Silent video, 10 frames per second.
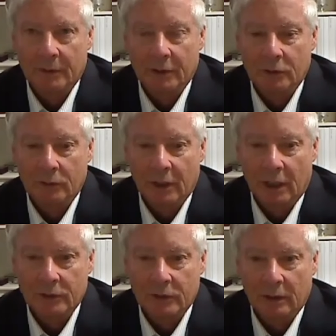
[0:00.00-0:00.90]
in
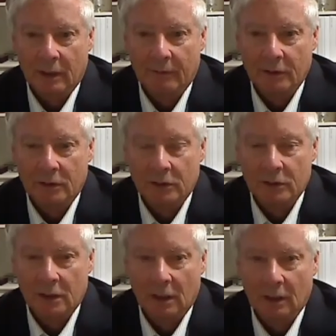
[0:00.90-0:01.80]
2011, to
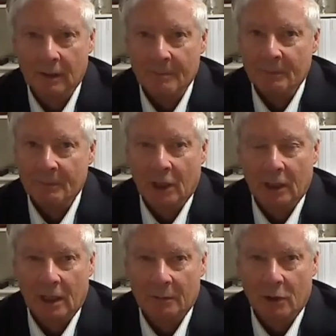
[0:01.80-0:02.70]
say,
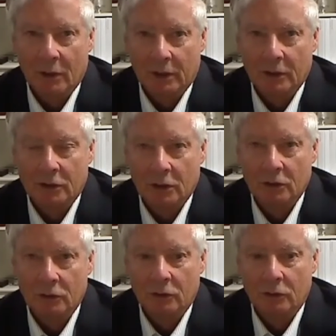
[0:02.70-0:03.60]
hey, I want to
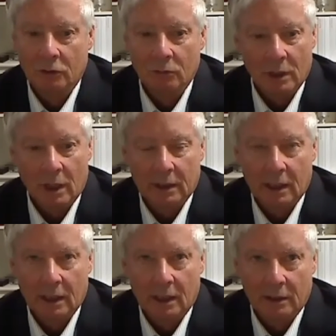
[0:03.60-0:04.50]
continue to do what I
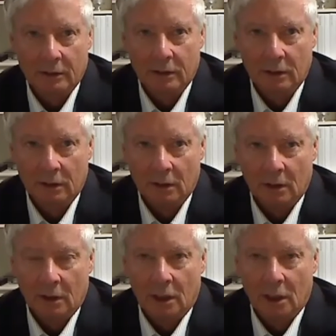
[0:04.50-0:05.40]
can to
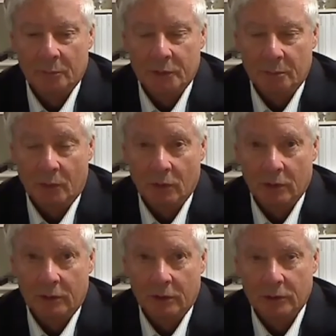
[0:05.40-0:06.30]
help
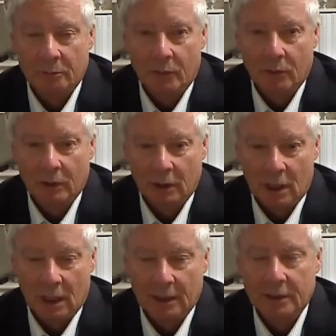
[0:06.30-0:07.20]
support this important
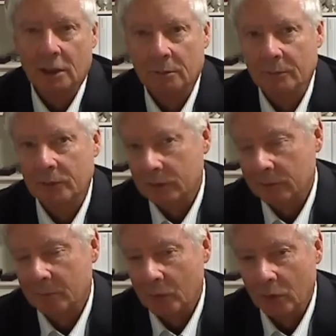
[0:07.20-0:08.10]
alliance, help to
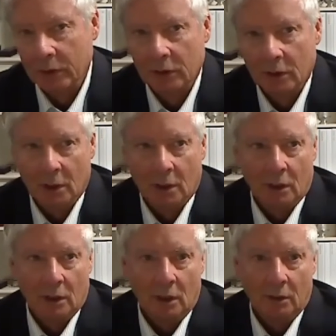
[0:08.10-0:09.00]
support
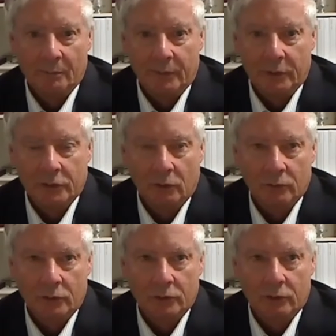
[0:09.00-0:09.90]
the
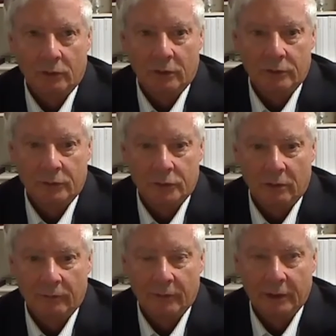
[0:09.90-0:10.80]
soldiers who are
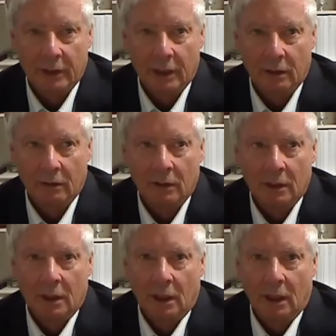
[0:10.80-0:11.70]
serving there.
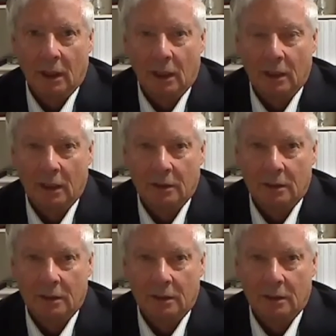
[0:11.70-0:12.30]
And I